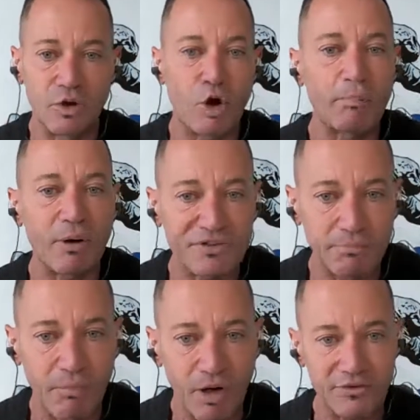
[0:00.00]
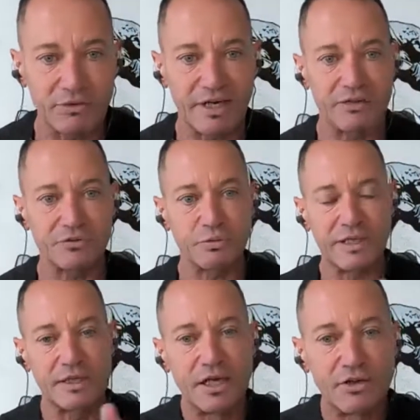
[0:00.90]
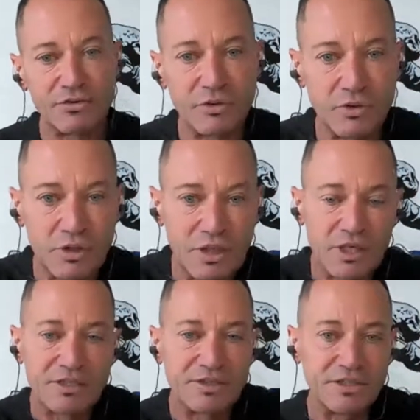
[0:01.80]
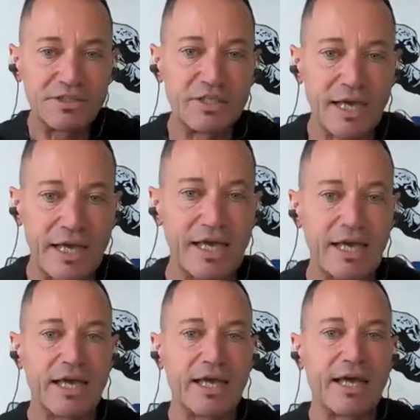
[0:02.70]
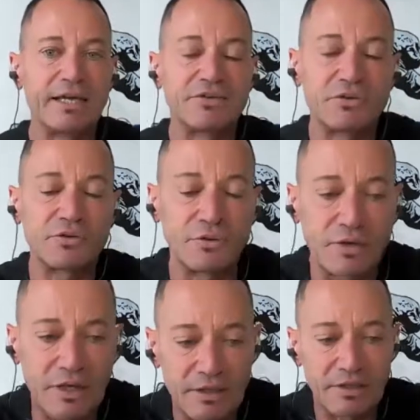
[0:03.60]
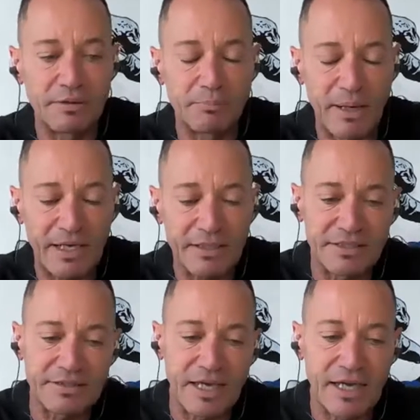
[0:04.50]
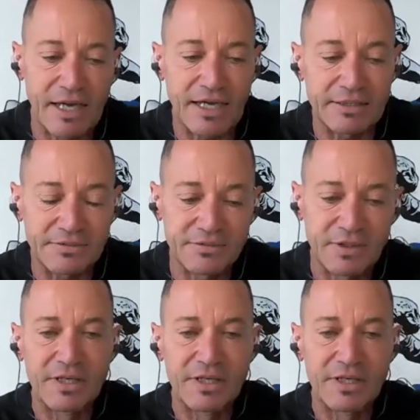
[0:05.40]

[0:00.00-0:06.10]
opposite muscle as well. So the exo pack that I have